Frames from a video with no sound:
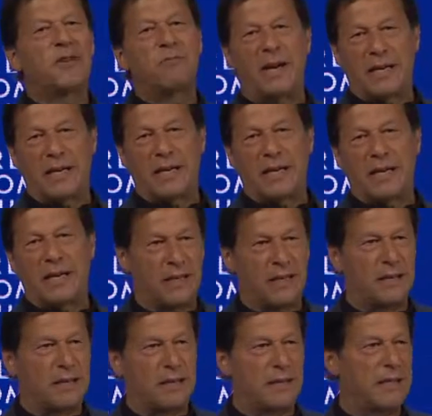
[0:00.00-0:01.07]
of Pakistan,
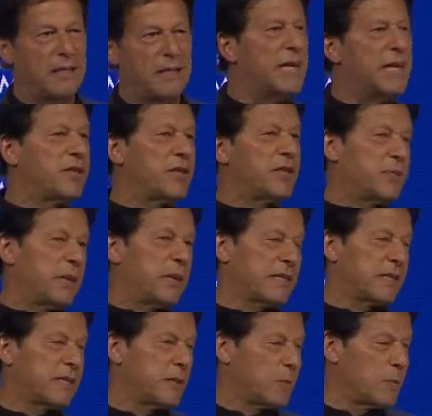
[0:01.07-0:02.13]
a dangerous
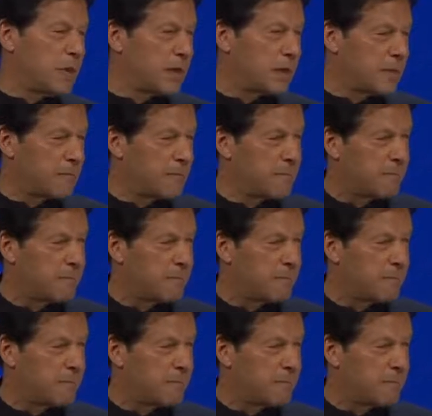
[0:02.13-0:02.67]
place in the world.